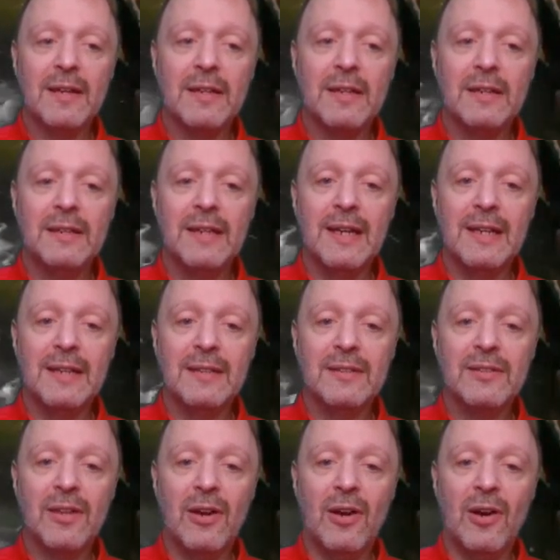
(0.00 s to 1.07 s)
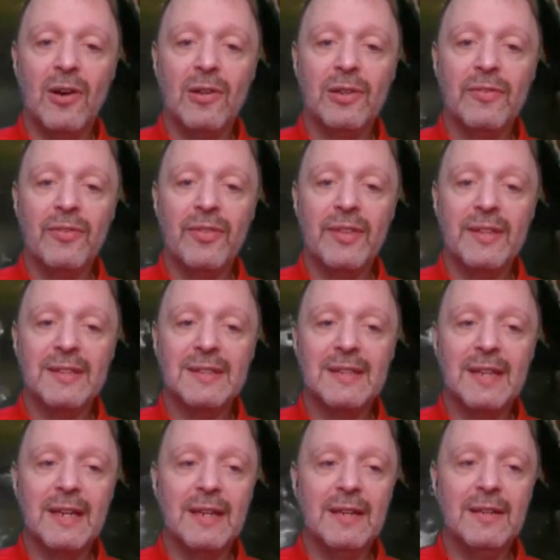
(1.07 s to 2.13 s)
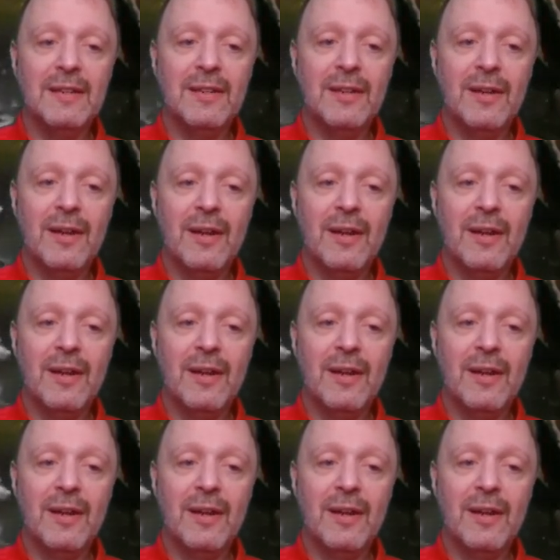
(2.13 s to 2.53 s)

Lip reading: contains all of this data,